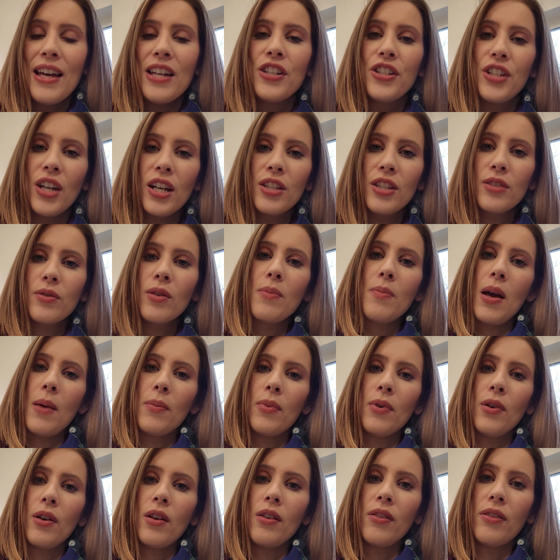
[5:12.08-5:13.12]
just
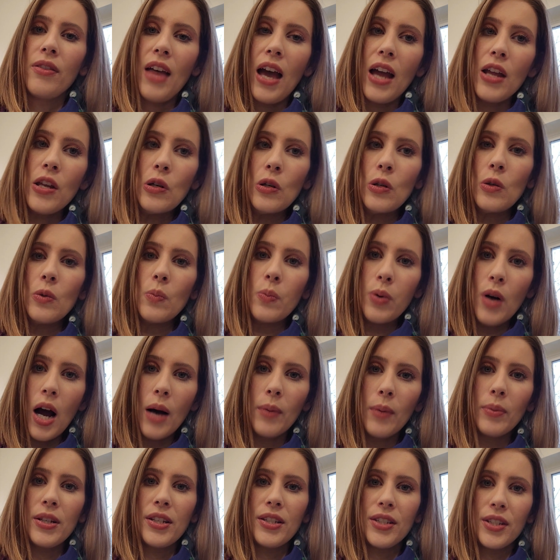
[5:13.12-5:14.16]
remember that you'll
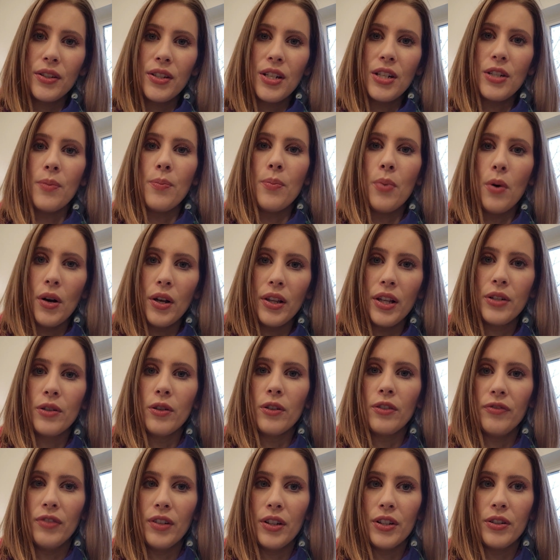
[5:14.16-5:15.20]
probably still need to boil it or
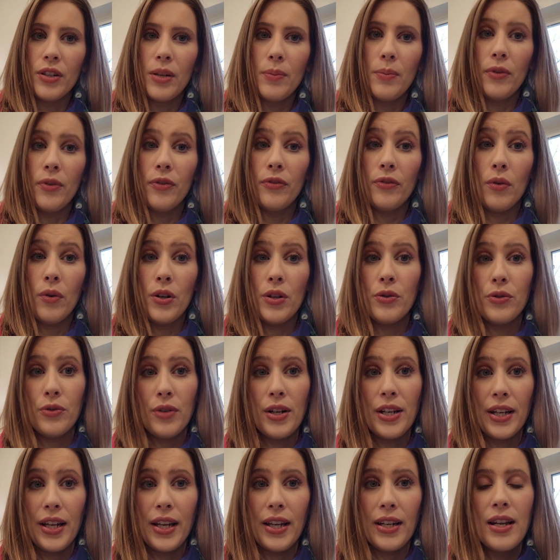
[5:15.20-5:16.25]
filter it before you
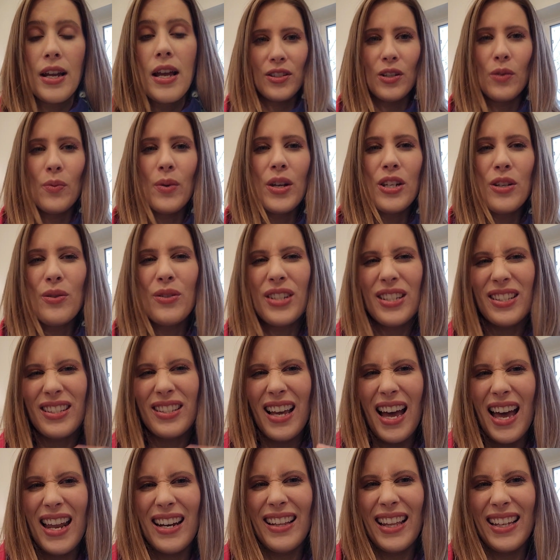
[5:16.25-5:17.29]
drink it. So we do just
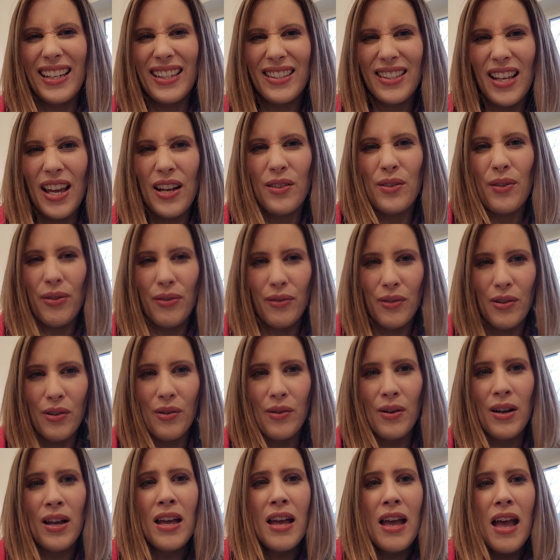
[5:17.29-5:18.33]
kind of like cycle
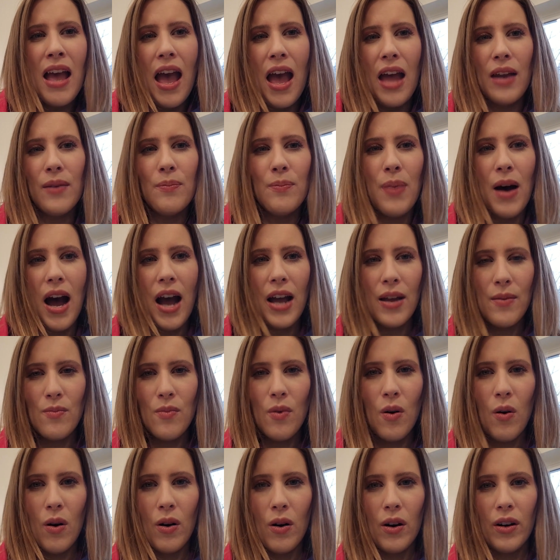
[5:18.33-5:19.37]
through and buy
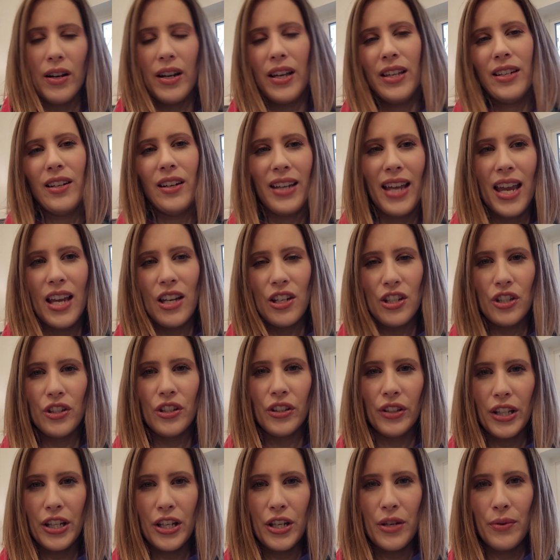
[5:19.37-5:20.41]
more and
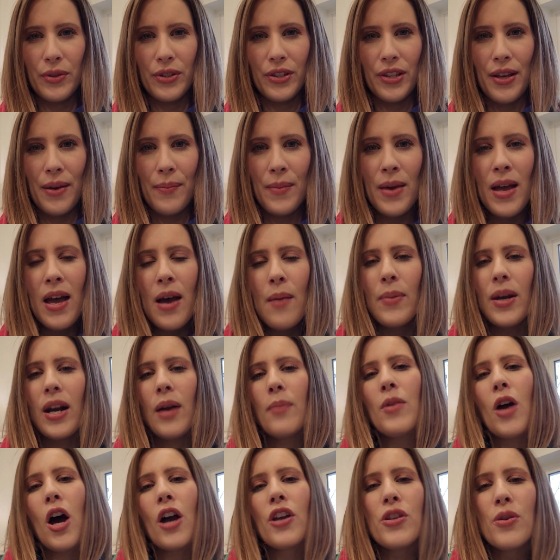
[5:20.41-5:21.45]
occasionally use them. But I'm
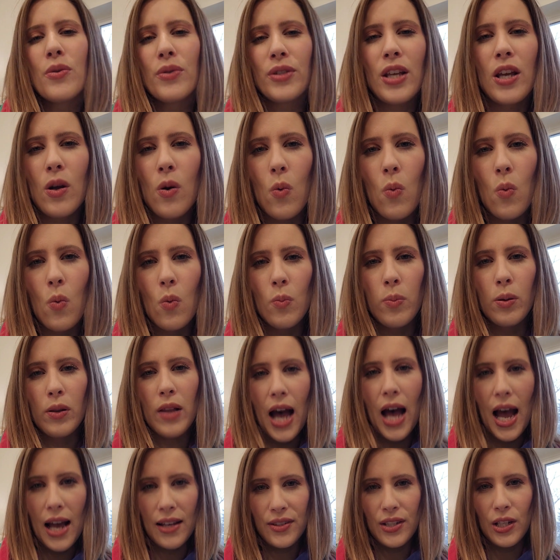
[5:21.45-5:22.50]
not using
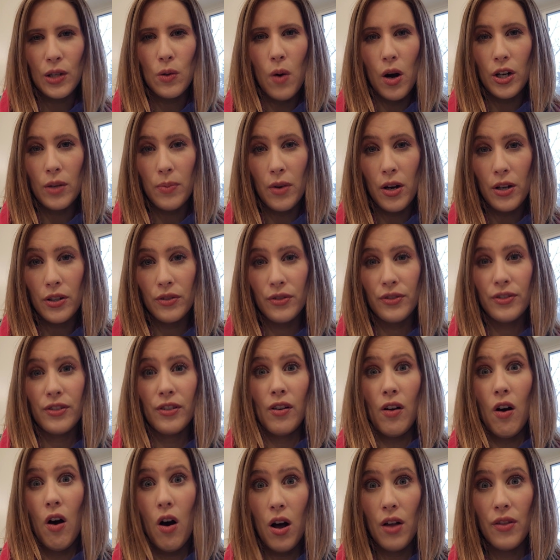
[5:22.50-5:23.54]
plastic water bottles
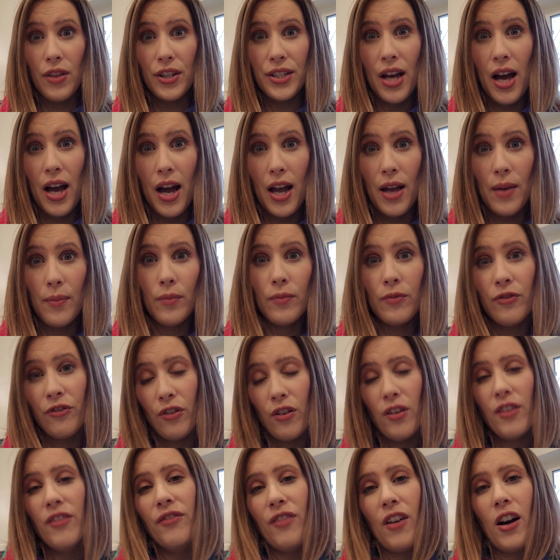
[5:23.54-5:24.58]
all the time for
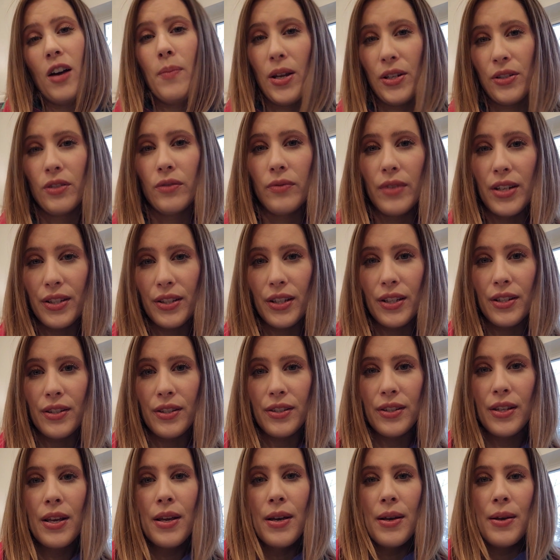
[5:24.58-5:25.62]
environmental reasons.
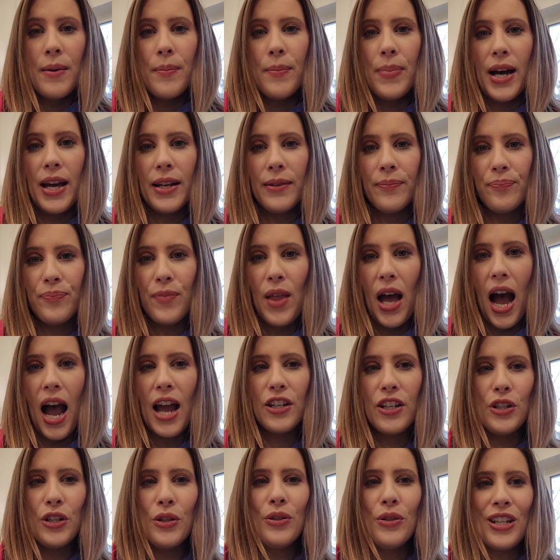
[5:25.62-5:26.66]
But I
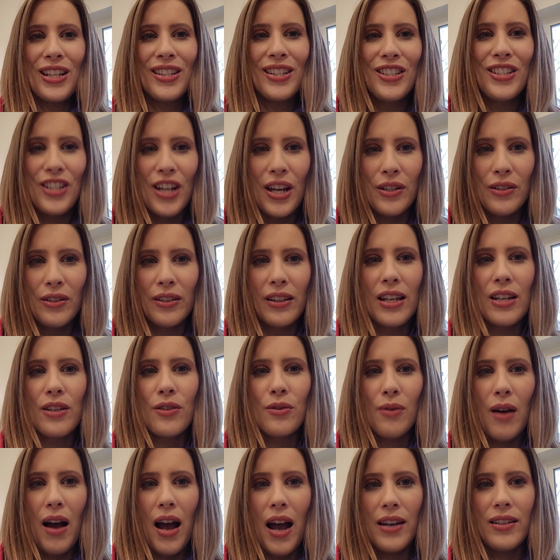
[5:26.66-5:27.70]
do just generally
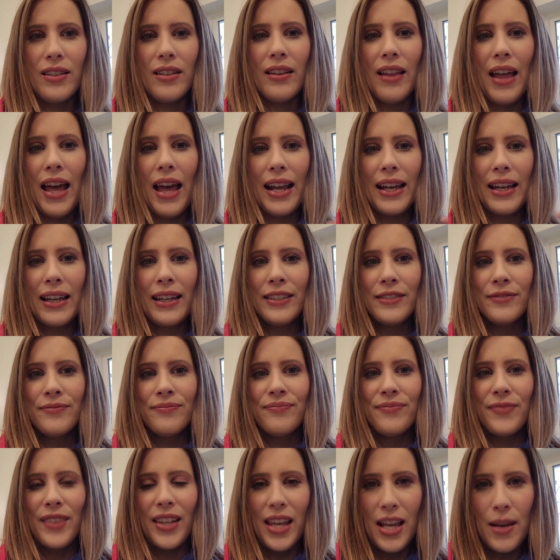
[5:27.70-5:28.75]
try to like
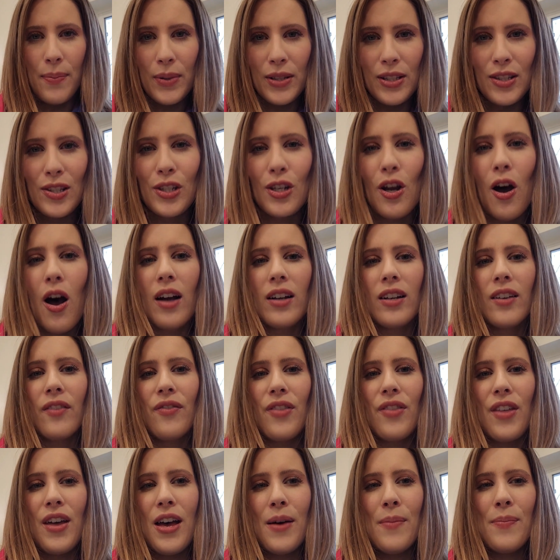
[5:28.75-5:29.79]
keep a stock of
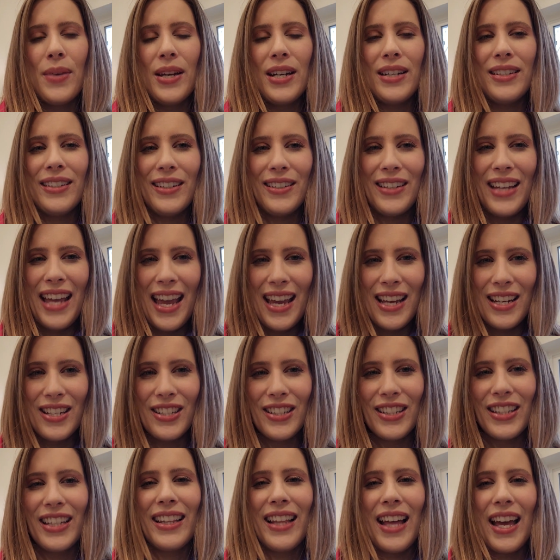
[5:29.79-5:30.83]
them, but
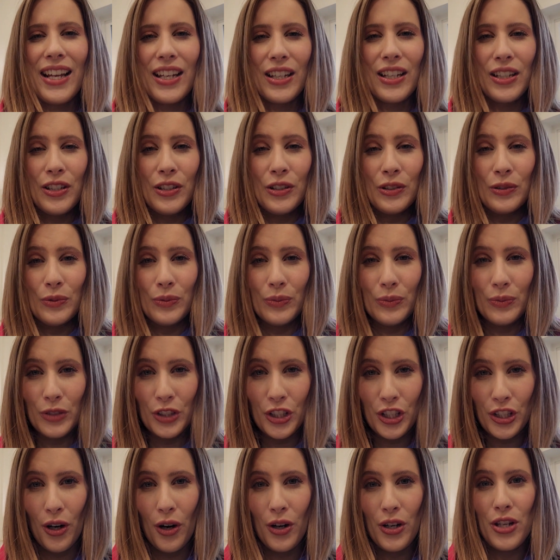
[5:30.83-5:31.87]
occasionally like
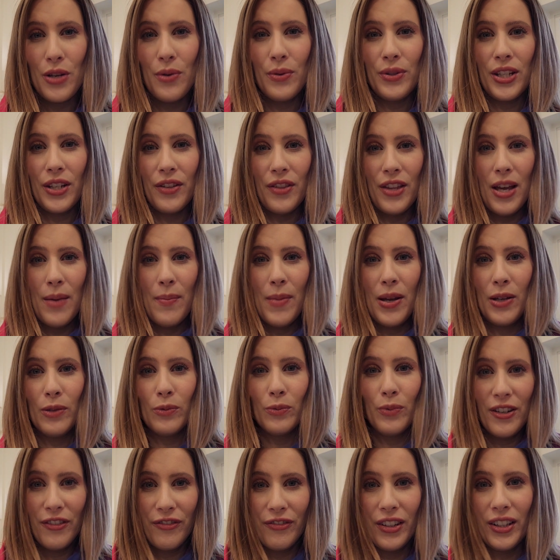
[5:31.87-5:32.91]
start using them and
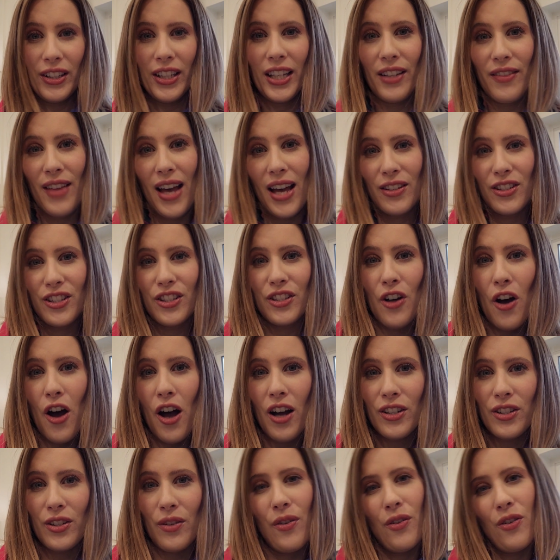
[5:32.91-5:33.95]
refilling that stock
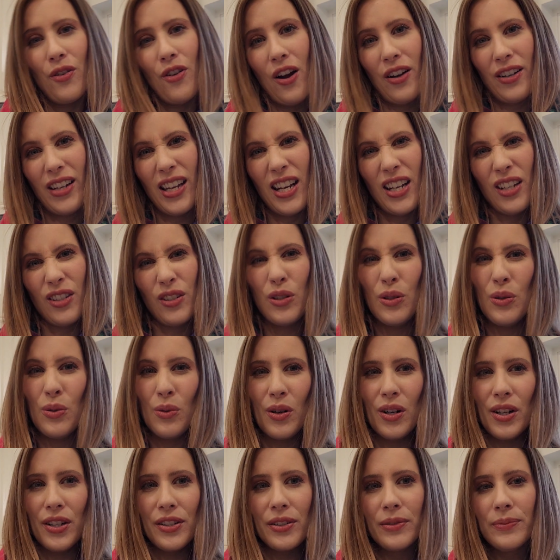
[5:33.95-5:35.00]
so they're not getting too
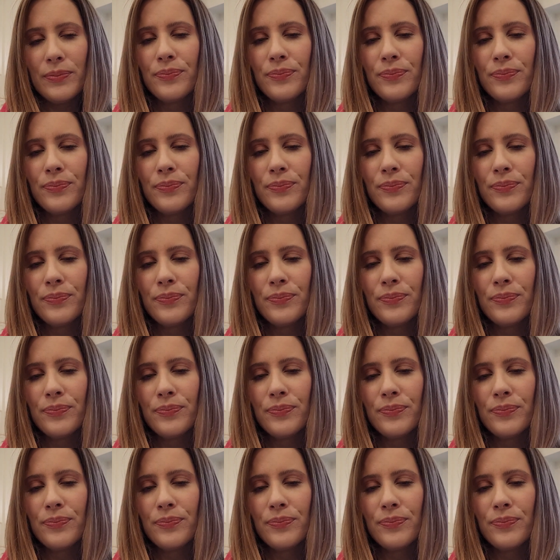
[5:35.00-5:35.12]
old.